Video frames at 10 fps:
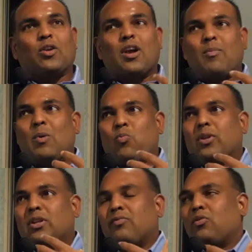to come up
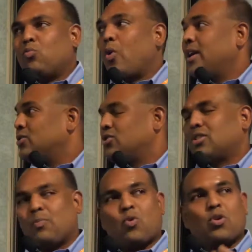with different ways to
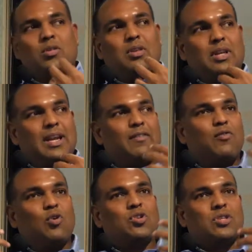support the data
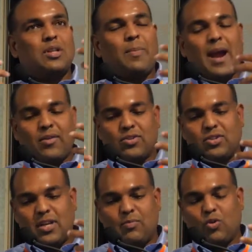flows and the patterns
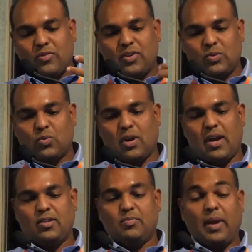that both of these
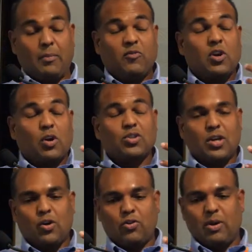kinds of workloads are
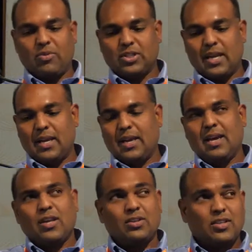going to represent.
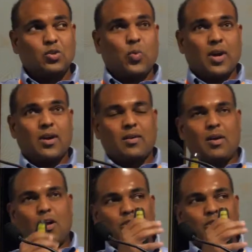So this is where, on